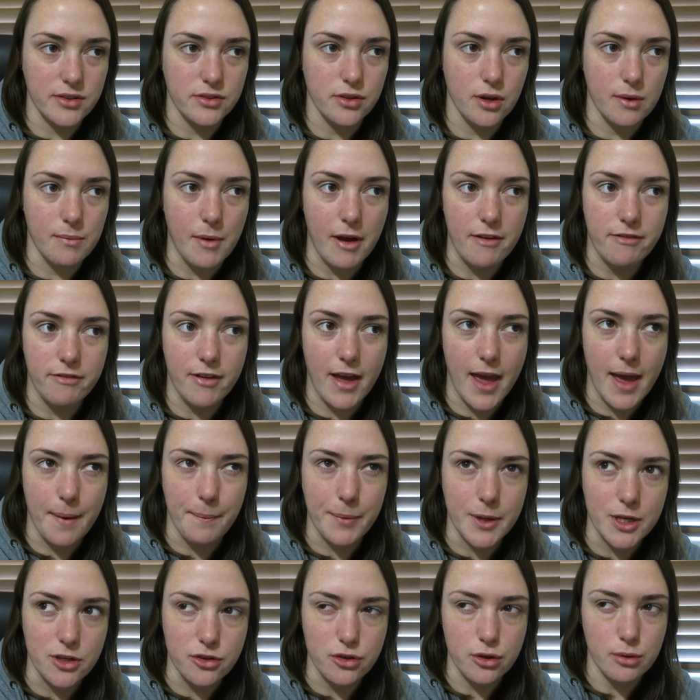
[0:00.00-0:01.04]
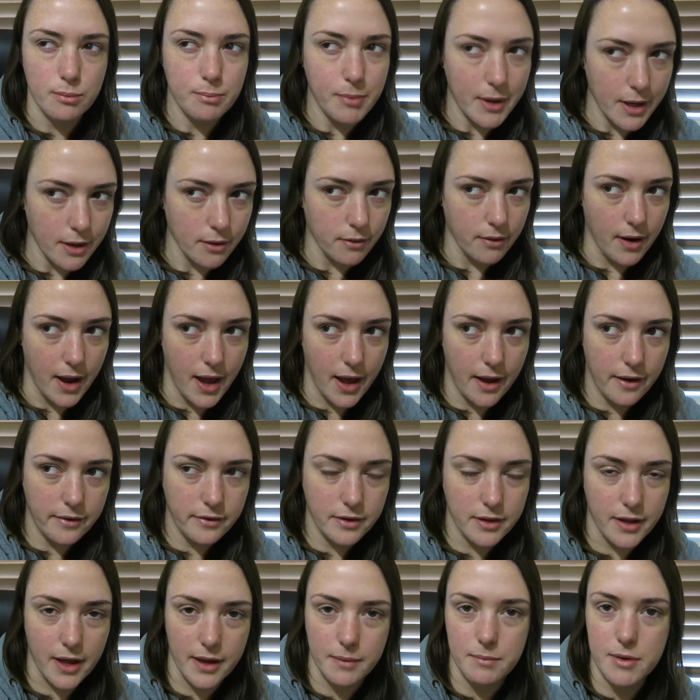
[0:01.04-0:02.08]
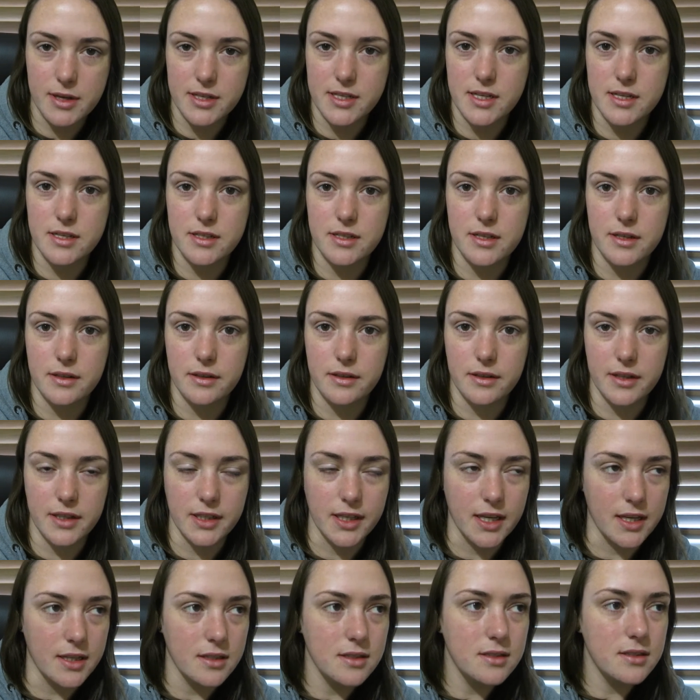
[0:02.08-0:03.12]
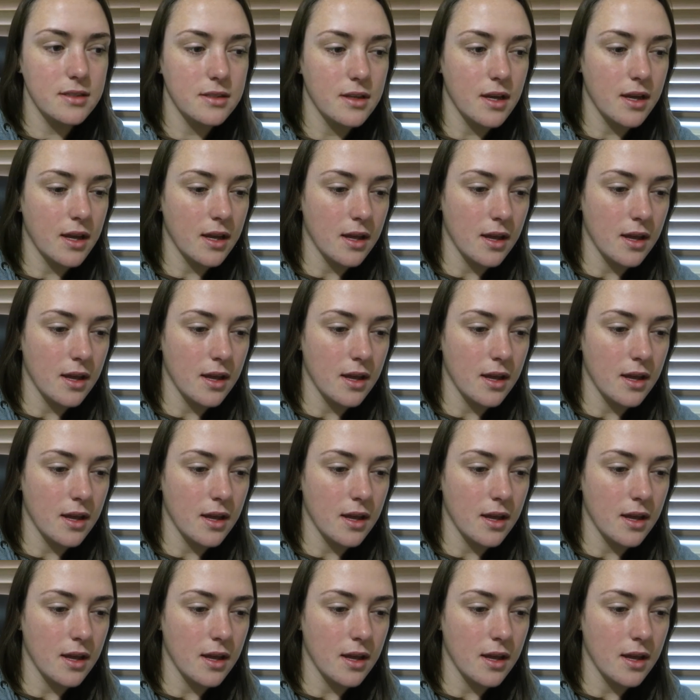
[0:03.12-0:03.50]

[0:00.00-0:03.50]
so my family should be around, like my sister and the kids.